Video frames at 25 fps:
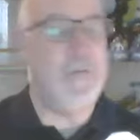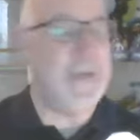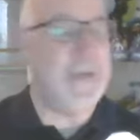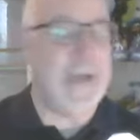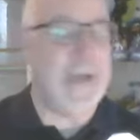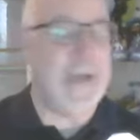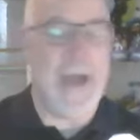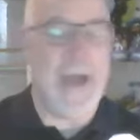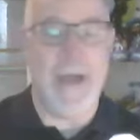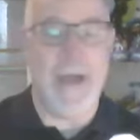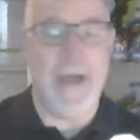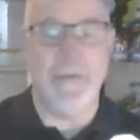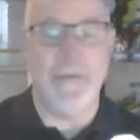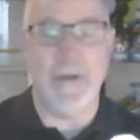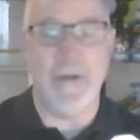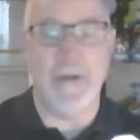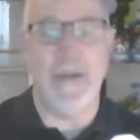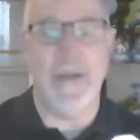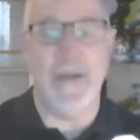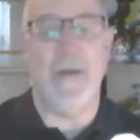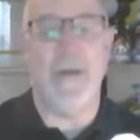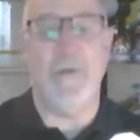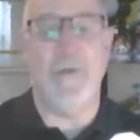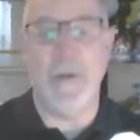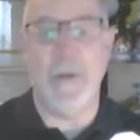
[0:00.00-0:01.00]
the cavern.
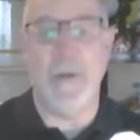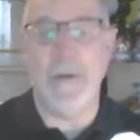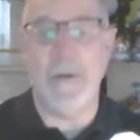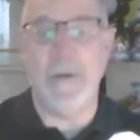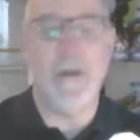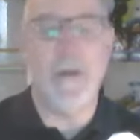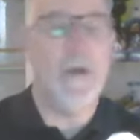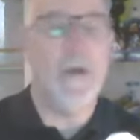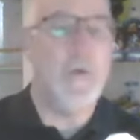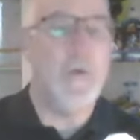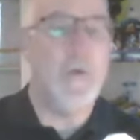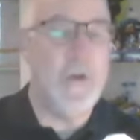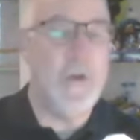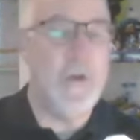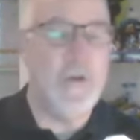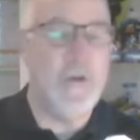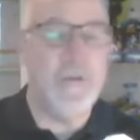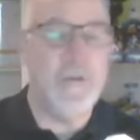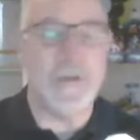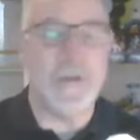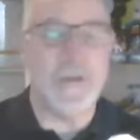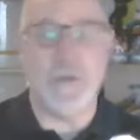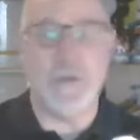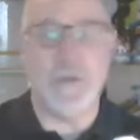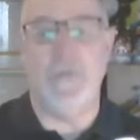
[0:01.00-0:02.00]
You know, we, we
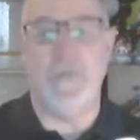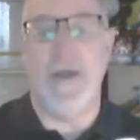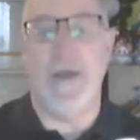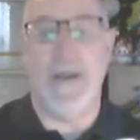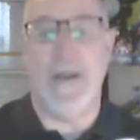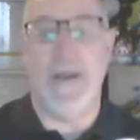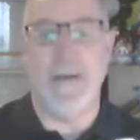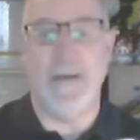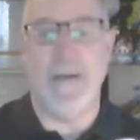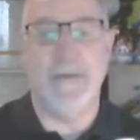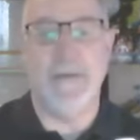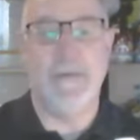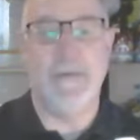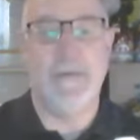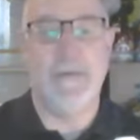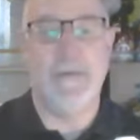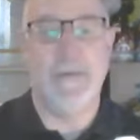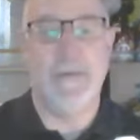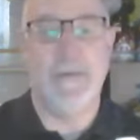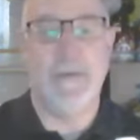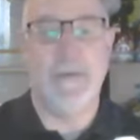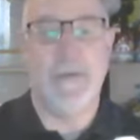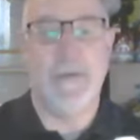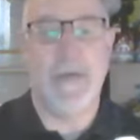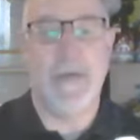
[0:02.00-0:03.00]
knew the terrain,
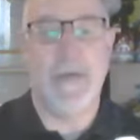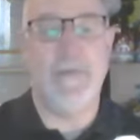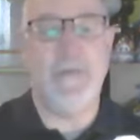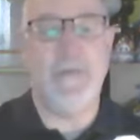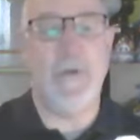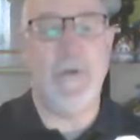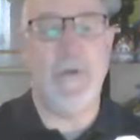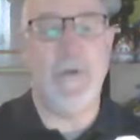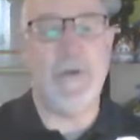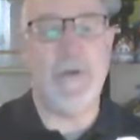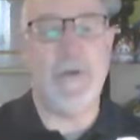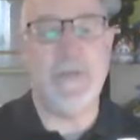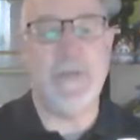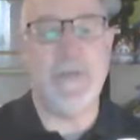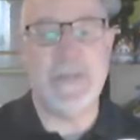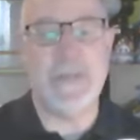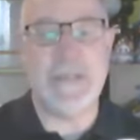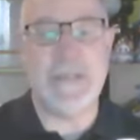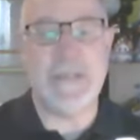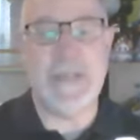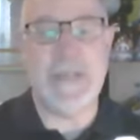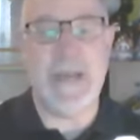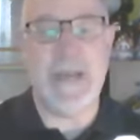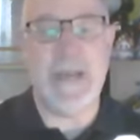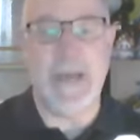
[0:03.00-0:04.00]
even though we couldn't
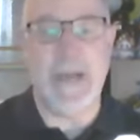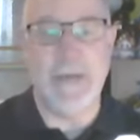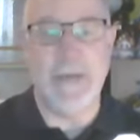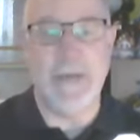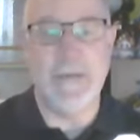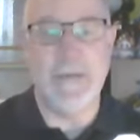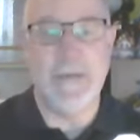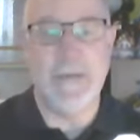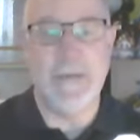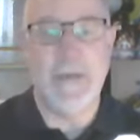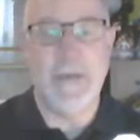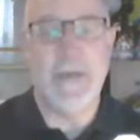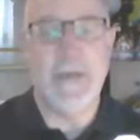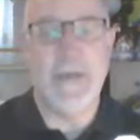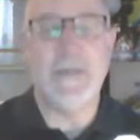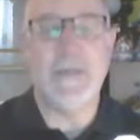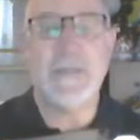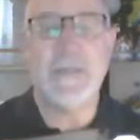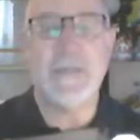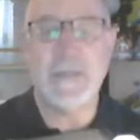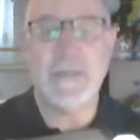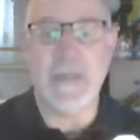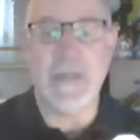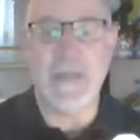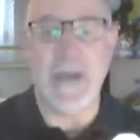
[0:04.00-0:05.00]
see it. It's
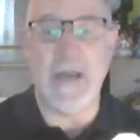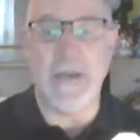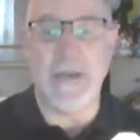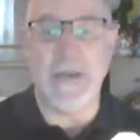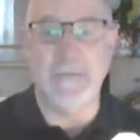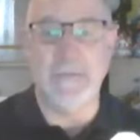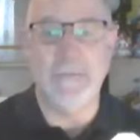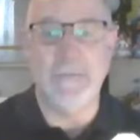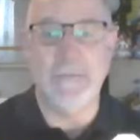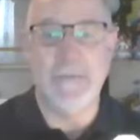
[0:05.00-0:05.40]
the same,